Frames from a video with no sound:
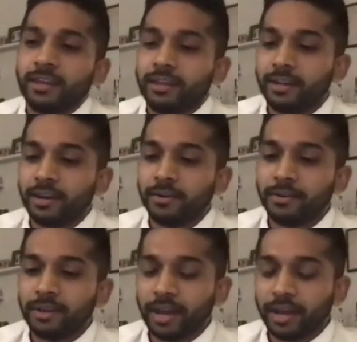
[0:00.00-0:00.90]
you know
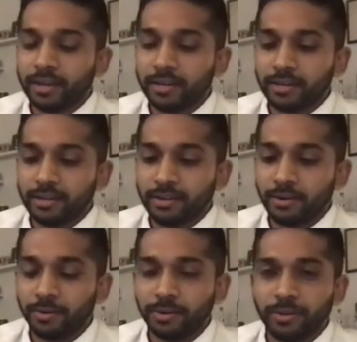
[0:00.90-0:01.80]
not
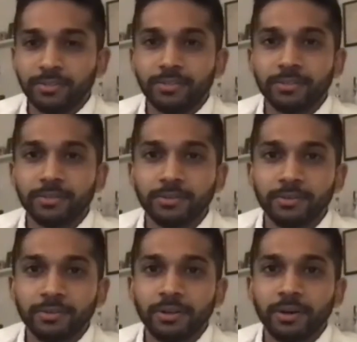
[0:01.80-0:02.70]
hold into
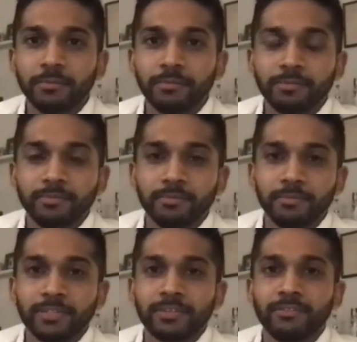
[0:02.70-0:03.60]
you know
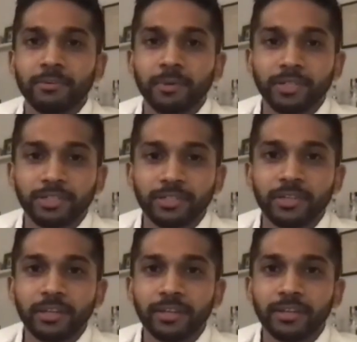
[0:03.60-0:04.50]
misinformation
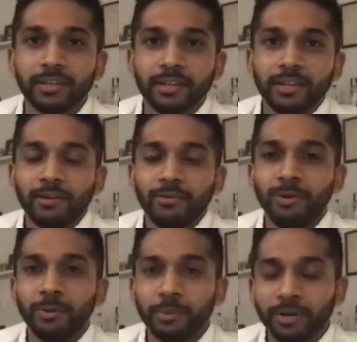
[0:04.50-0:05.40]
and
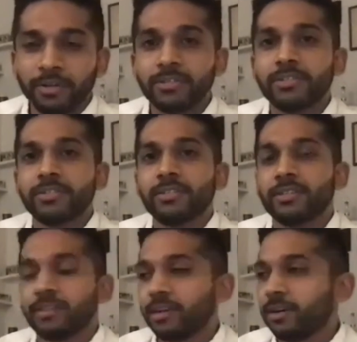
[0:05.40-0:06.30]
rumors
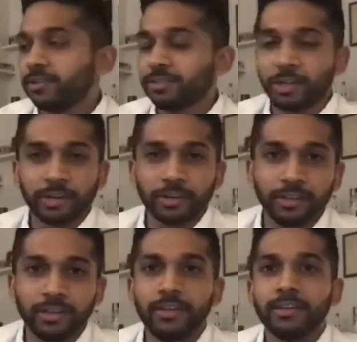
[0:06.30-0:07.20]
that are
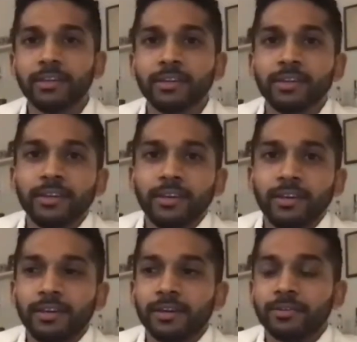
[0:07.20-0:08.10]
circulating.
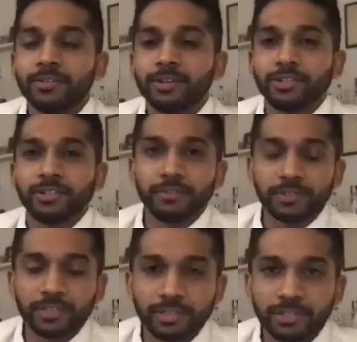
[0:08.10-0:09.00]
You know, trust your
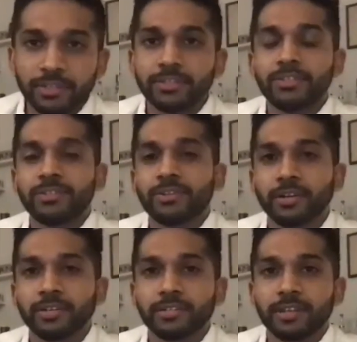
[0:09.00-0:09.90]
physicians,
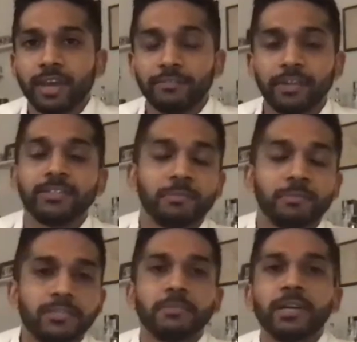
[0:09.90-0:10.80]
trust evidence
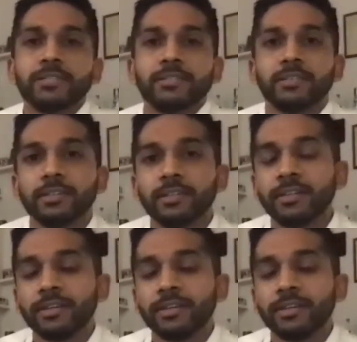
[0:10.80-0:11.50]
based medicine,